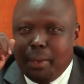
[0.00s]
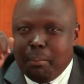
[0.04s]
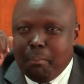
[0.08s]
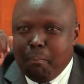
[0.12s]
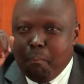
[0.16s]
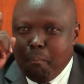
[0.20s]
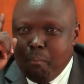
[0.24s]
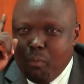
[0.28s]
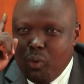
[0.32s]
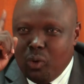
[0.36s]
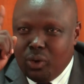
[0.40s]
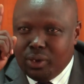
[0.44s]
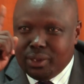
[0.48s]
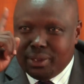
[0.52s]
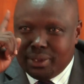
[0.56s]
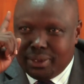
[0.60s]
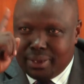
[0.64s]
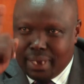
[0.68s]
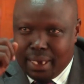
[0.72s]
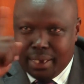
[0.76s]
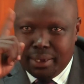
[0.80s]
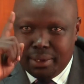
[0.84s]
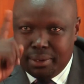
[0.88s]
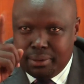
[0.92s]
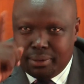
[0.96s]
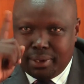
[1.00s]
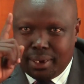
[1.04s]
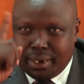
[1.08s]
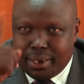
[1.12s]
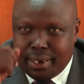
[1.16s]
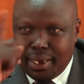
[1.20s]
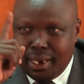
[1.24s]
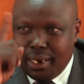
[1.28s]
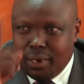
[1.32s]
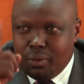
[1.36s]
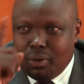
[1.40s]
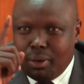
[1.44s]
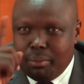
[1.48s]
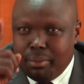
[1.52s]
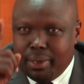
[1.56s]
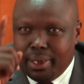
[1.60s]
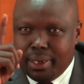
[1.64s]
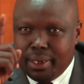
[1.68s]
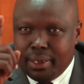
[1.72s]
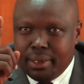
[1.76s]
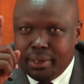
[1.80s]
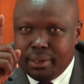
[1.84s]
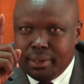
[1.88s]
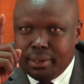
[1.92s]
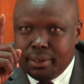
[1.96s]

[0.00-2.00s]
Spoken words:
moja serikali wame